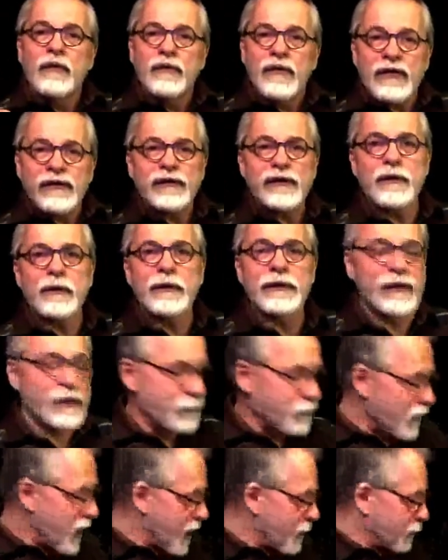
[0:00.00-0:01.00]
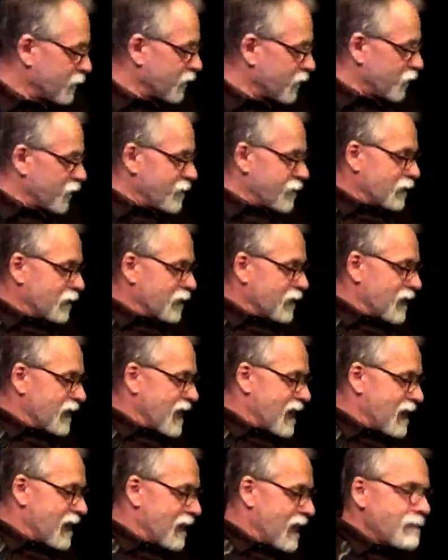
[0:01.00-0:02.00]
Let's do it with the bright blues we've been looking
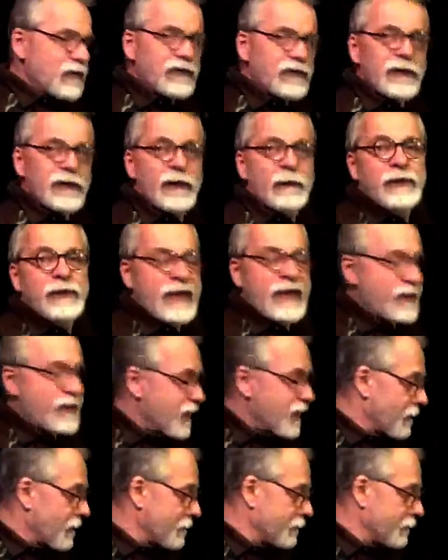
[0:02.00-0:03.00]
at. I'm just going to play up.